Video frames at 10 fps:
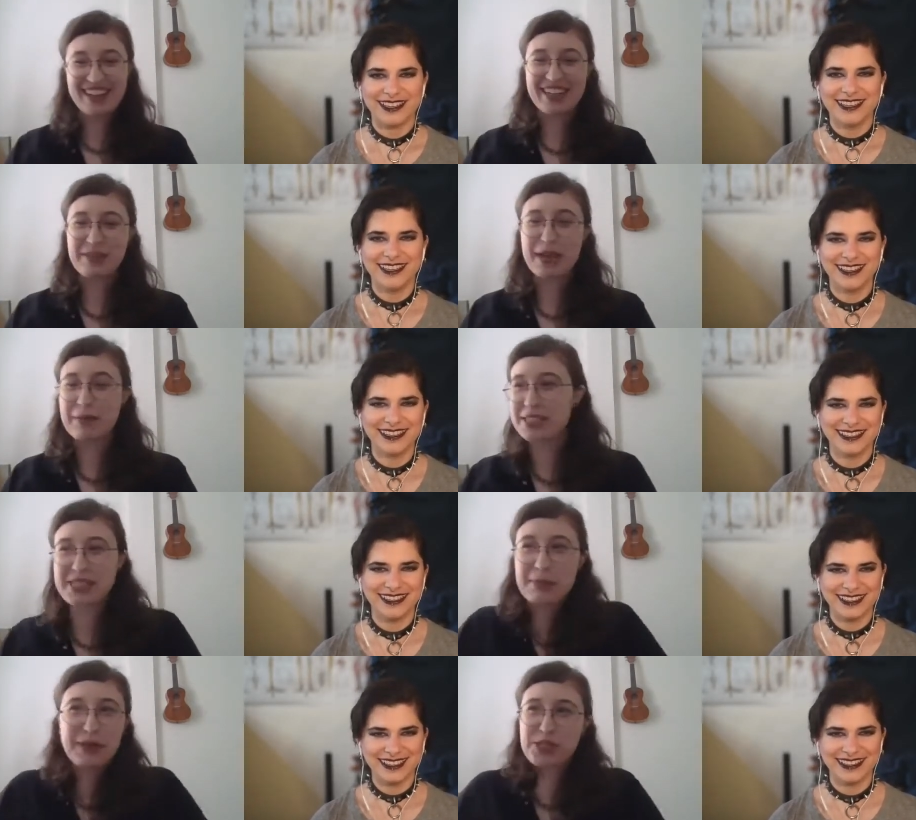Speaker 1: like make my
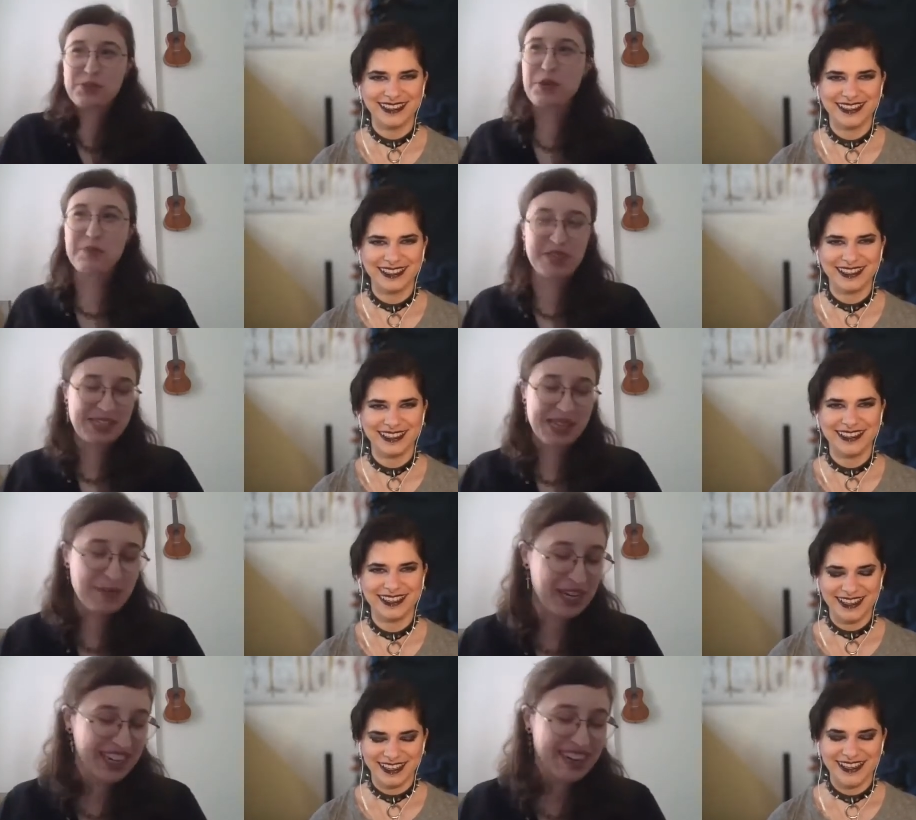stomach swoop the same
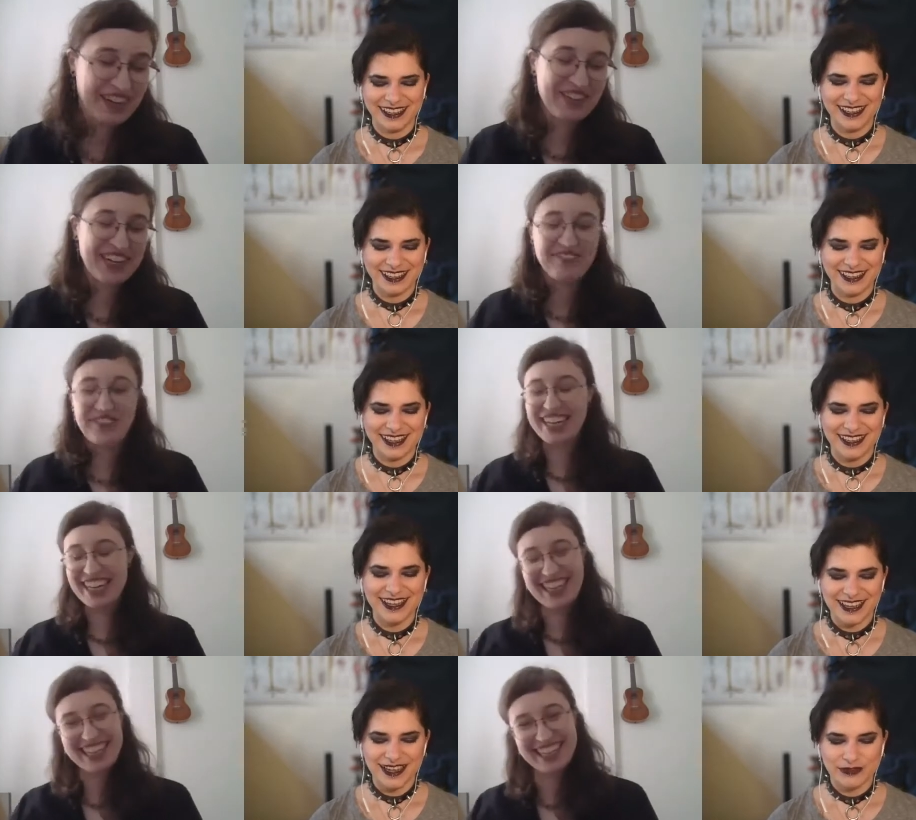way. You know what I mean? But... yeah,
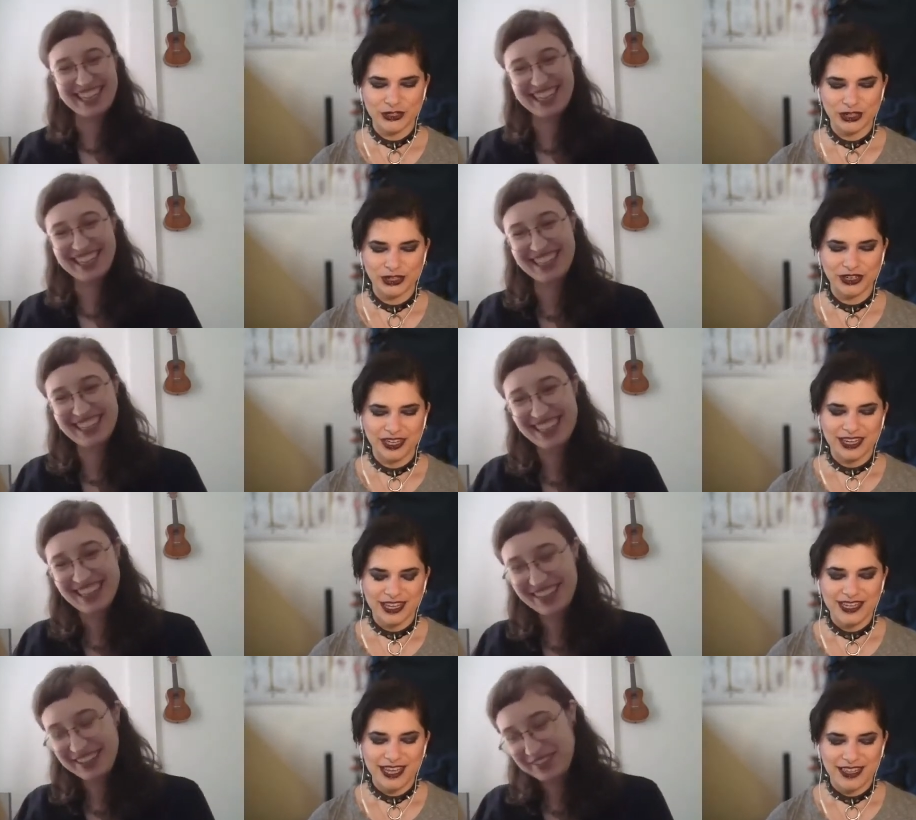yeah, for sure.
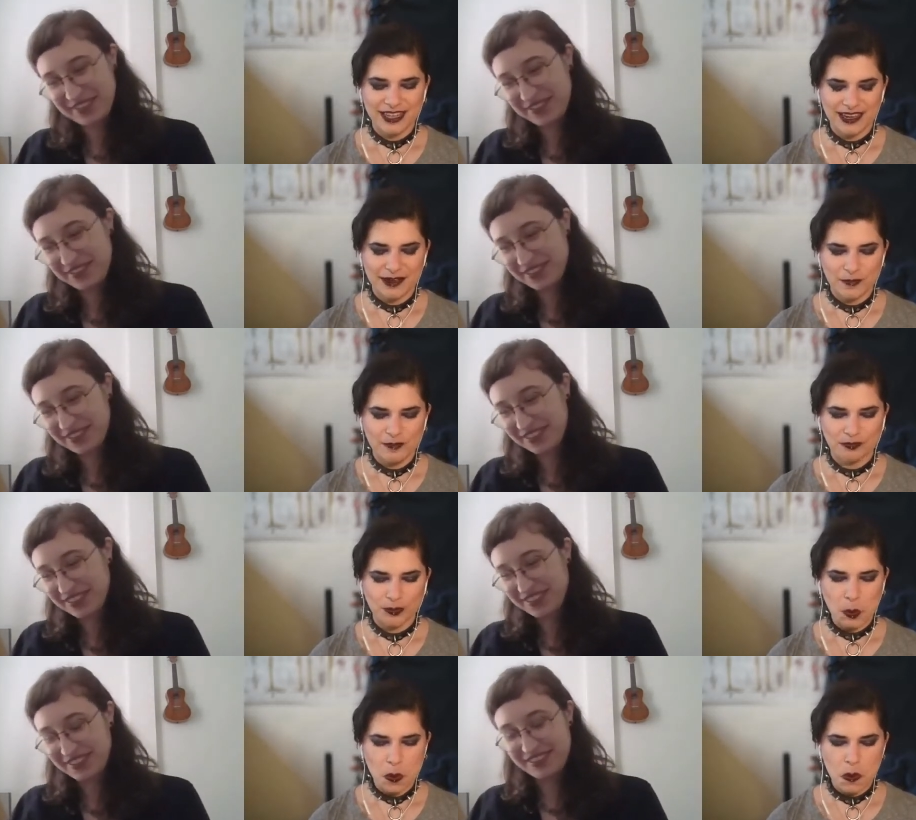
Speaker 2: Yeah, the um.
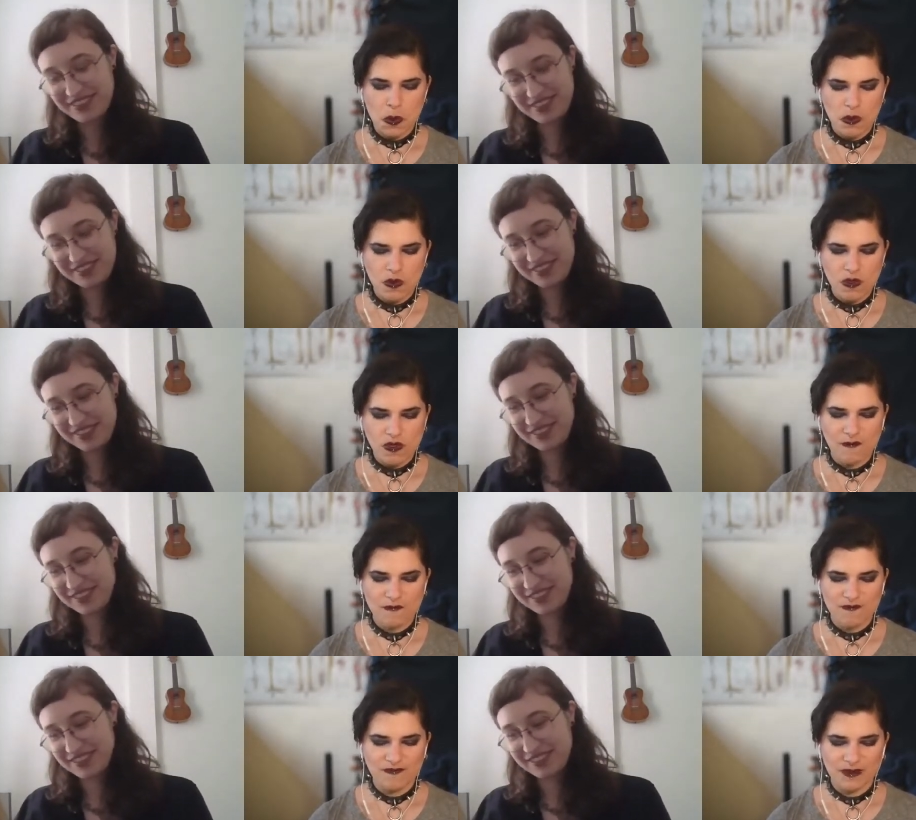
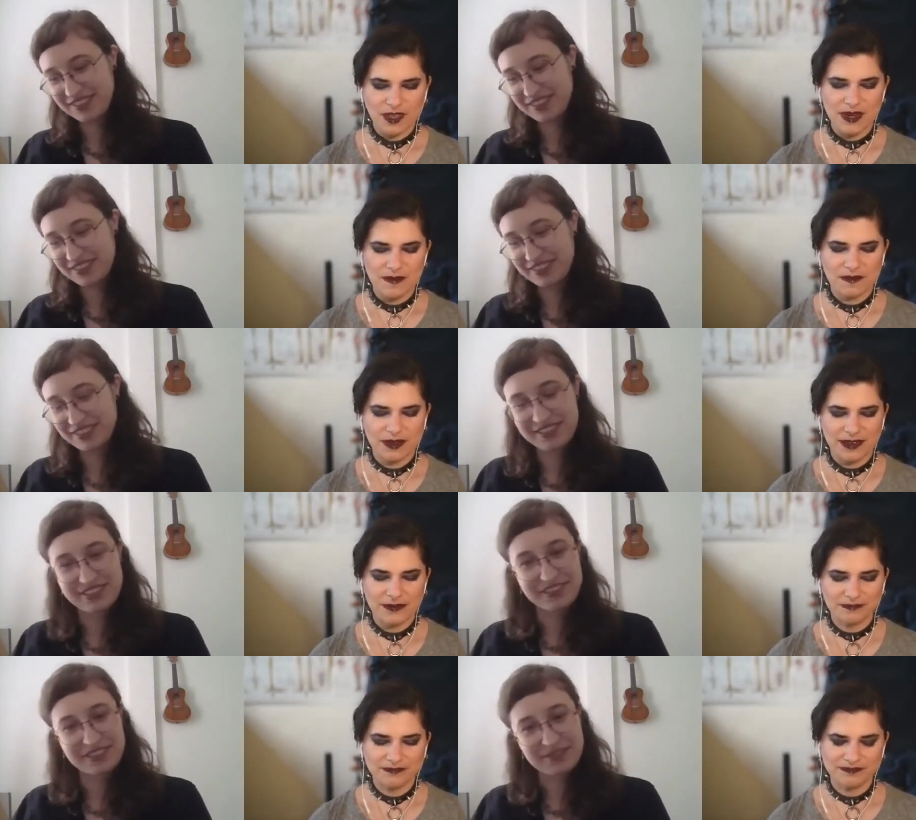I mean, it,
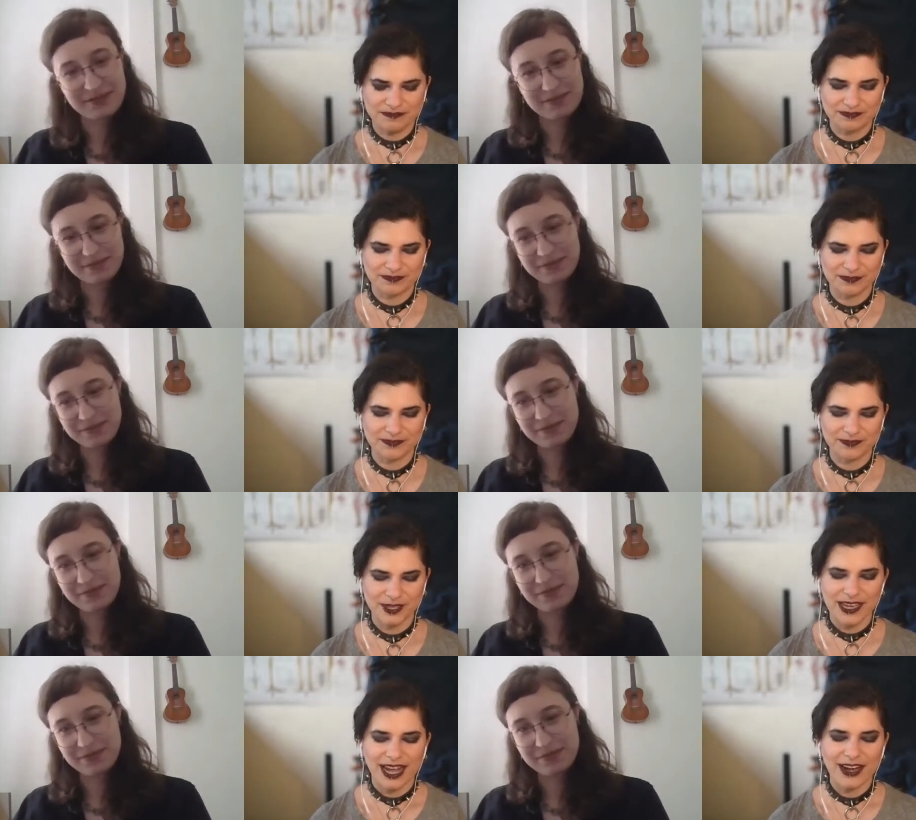um,
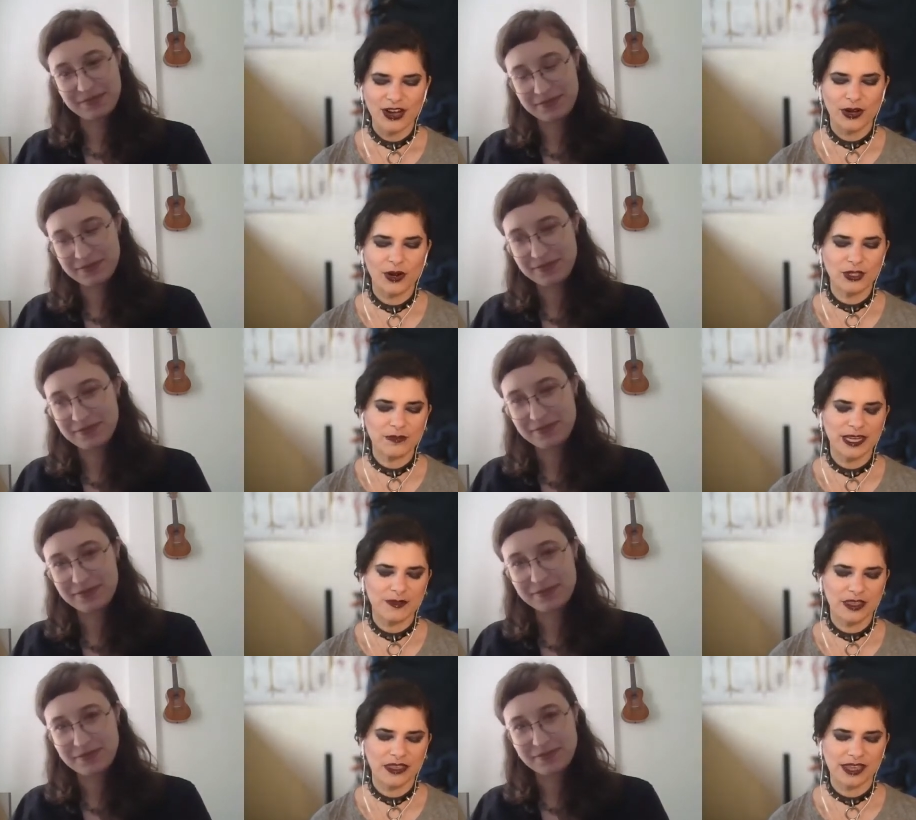I don't know. It almost makes
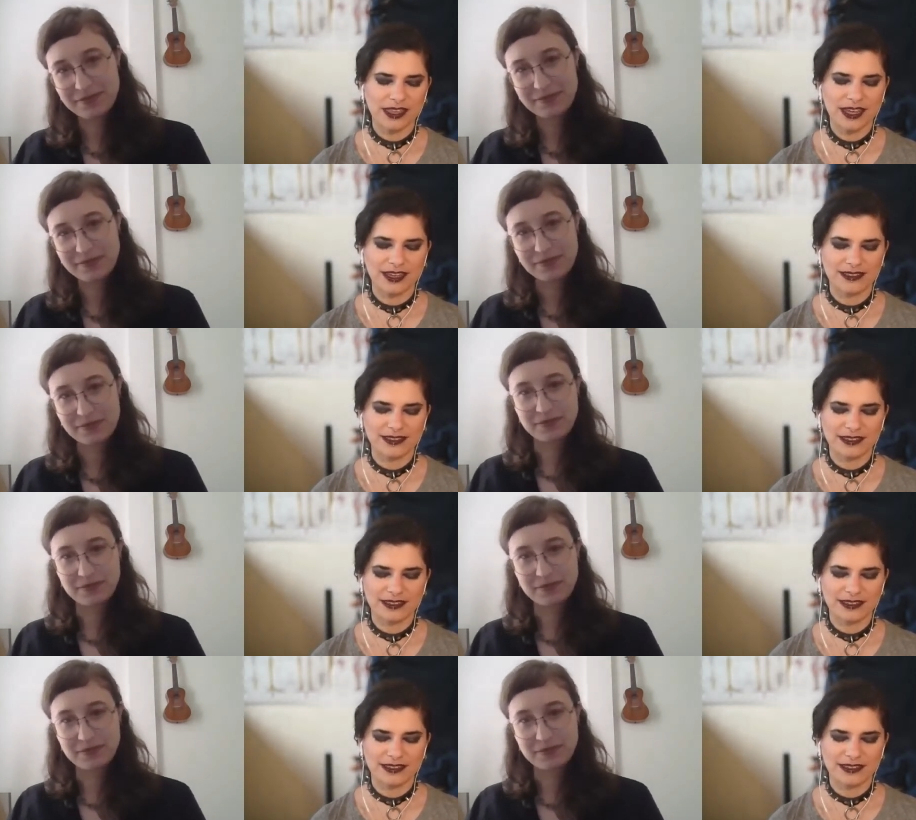me think that,